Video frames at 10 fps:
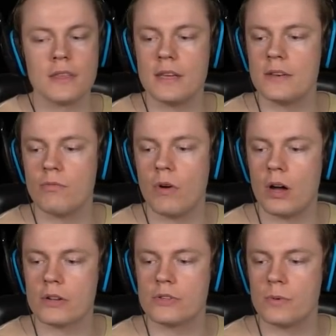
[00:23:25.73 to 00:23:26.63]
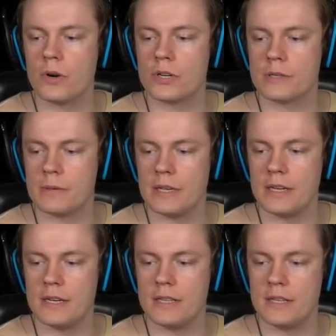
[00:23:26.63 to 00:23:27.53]
It walked towards me and
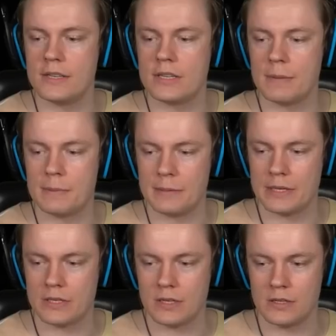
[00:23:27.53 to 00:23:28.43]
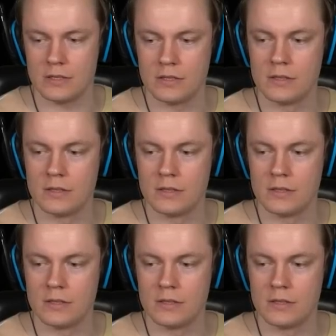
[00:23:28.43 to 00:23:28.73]
it didn't step in my salt.